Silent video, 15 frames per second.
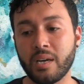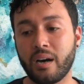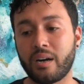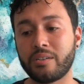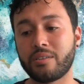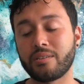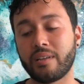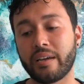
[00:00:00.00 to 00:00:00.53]

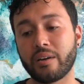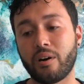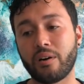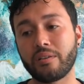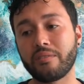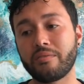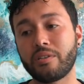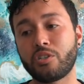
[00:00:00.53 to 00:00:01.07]
Underlying
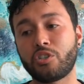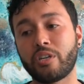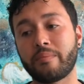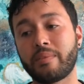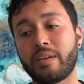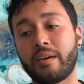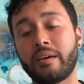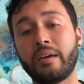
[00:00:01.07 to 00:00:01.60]
all of this,
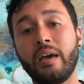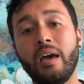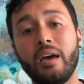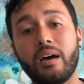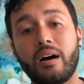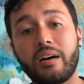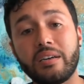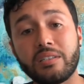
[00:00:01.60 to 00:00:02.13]
Gemini,
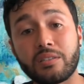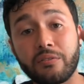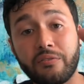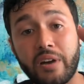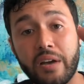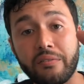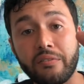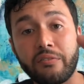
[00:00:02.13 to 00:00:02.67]
uh, is the
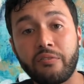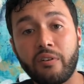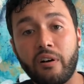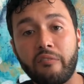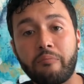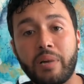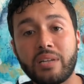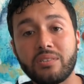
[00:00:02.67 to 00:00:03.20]
Five of,
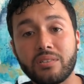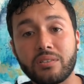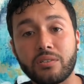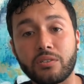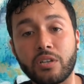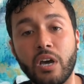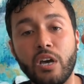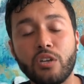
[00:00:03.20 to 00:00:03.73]
of
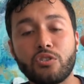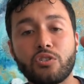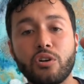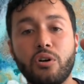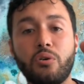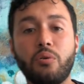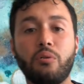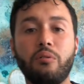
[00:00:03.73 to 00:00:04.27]
Pentacles.
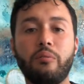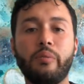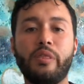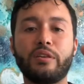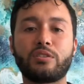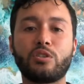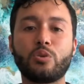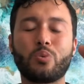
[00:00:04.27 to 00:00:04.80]
So
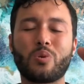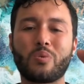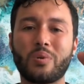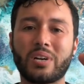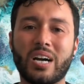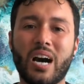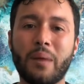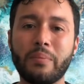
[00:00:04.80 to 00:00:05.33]
this is where
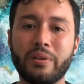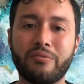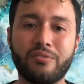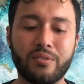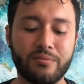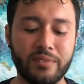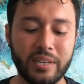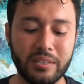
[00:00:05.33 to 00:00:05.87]
we're coming
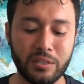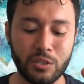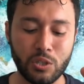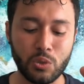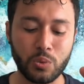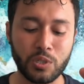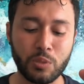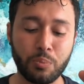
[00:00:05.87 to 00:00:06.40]
from, right? This
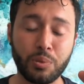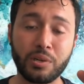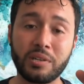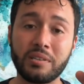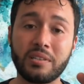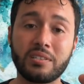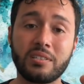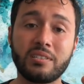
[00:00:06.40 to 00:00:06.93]
is what's
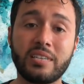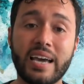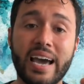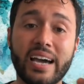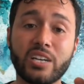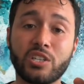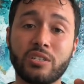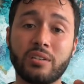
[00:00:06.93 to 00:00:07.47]
putting this into
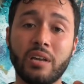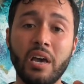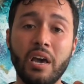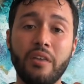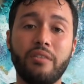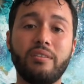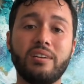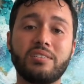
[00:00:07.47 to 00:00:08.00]
action.
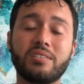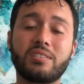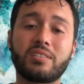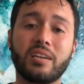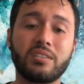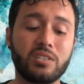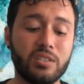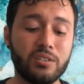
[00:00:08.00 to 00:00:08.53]
There is a
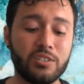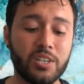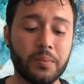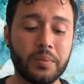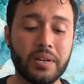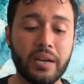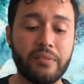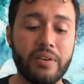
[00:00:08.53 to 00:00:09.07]
sense here,
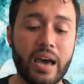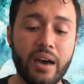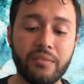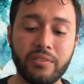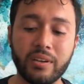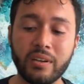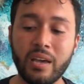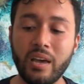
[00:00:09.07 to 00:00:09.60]
Gemini, of
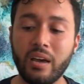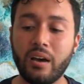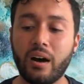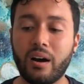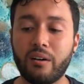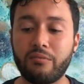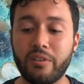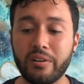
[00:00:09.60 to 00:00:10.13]
having
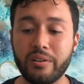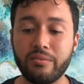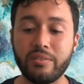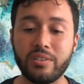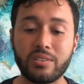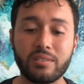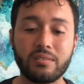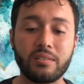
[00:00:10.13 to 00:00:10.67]
uh, very
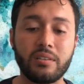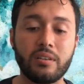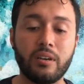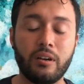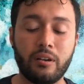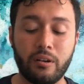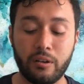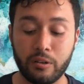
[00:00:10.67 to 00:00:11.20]
recently
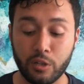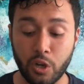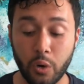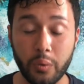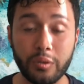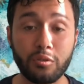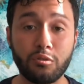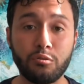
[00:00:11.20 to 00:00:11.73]
uh, or
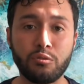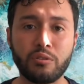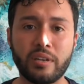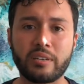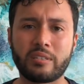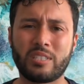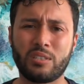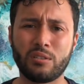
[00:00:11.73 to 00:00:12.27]
going through
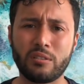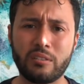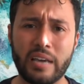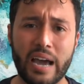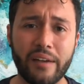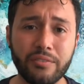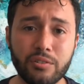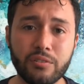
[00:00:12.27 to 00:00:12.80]
like still the
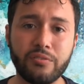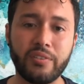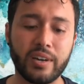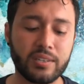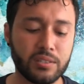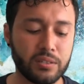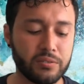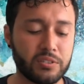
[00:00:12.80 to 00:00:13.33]
after
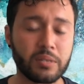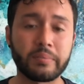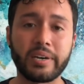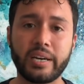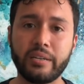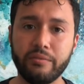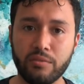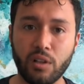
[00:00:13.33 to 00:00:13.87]
effects of some
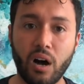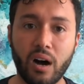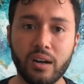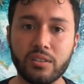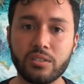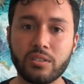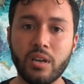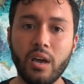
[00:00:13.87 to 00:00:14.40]
kind of
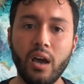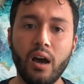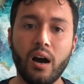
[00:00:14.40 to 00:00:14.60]
loss.